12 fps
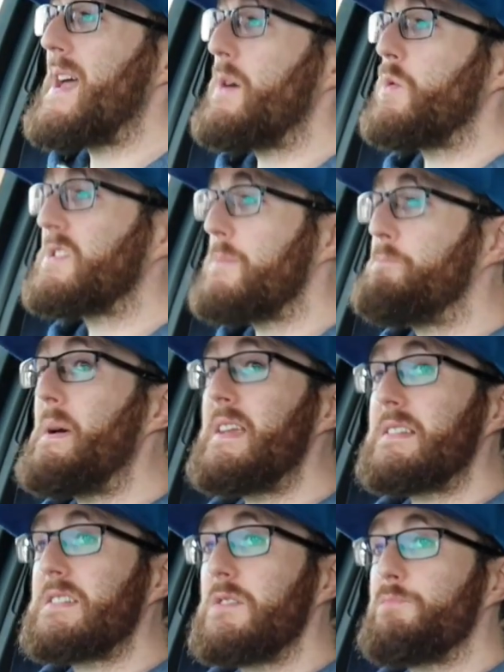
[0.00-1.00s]
it was a
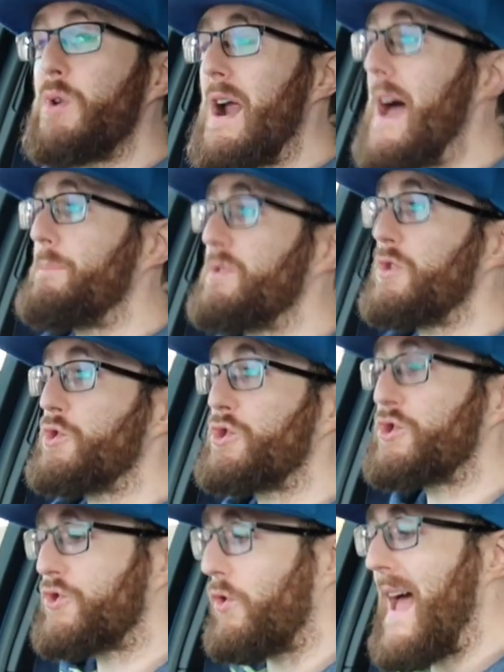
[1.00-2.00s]
bit perhaps
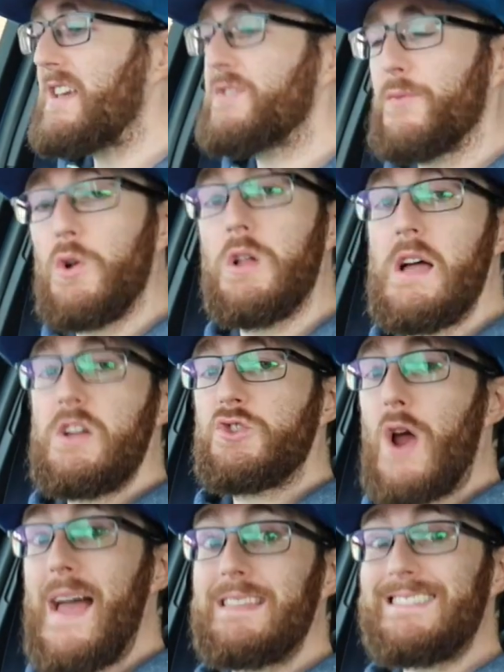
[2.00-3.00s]
stressful
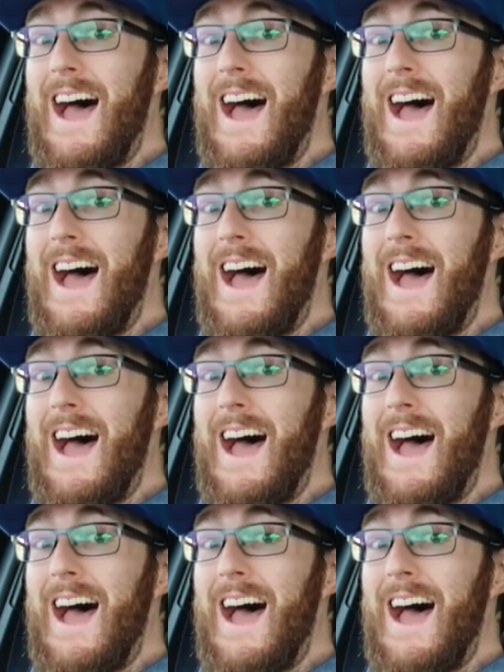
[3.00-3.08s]
trying to